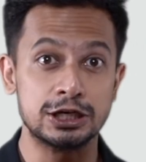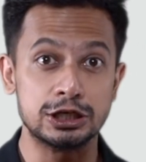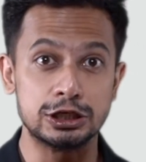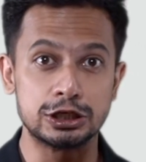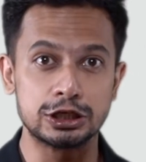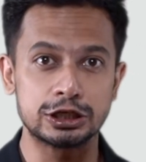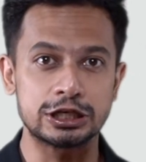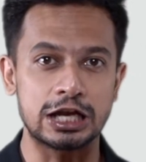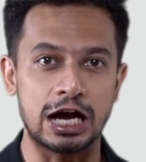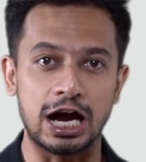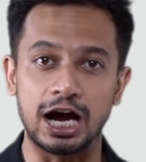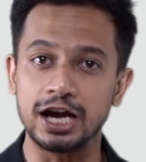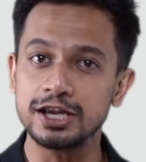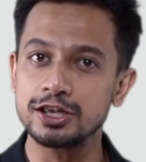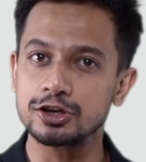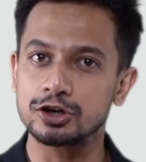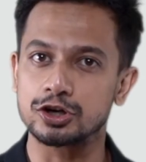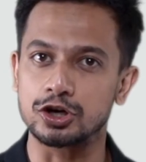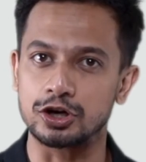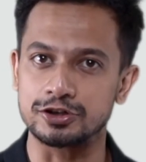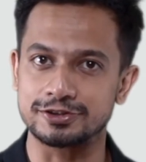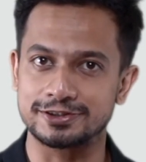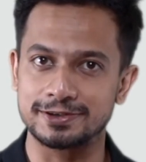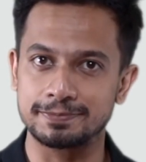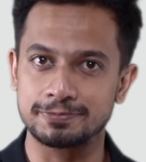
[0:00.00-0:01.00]
learn higher
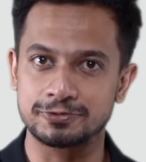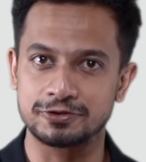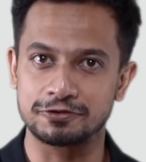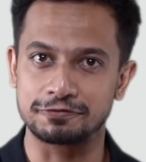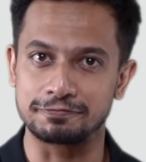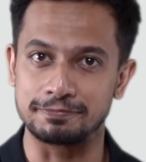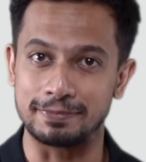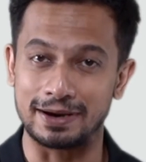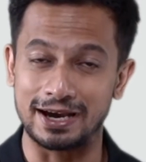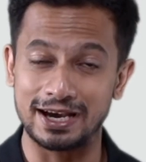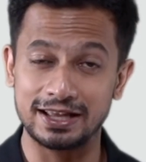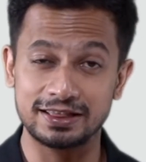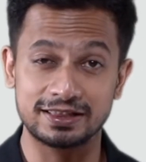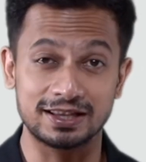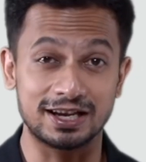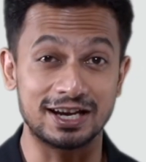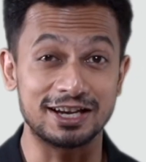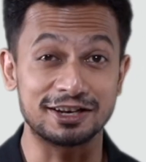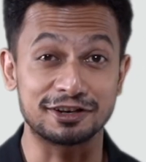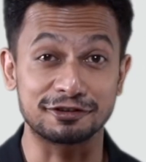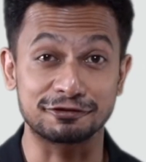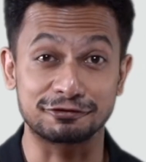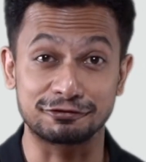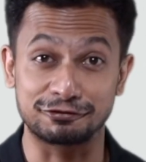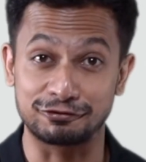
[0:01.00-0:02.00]
concepts of math
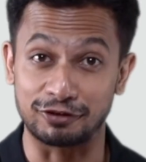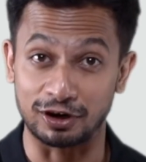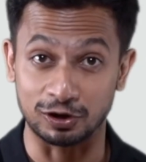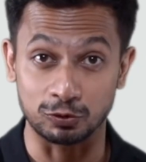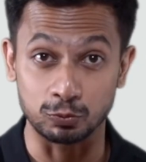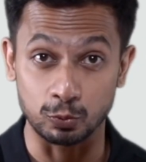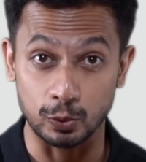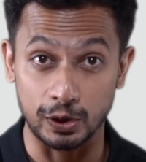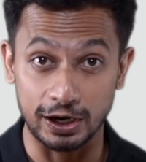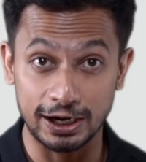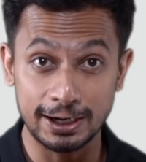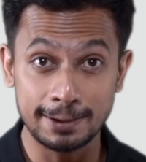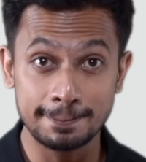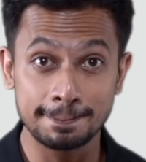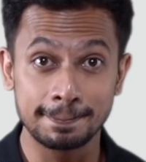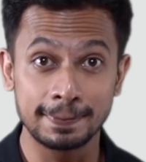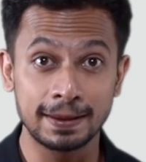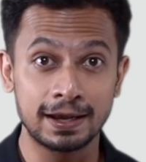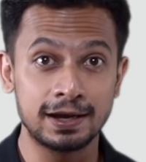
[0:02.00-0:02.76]
in a fun way,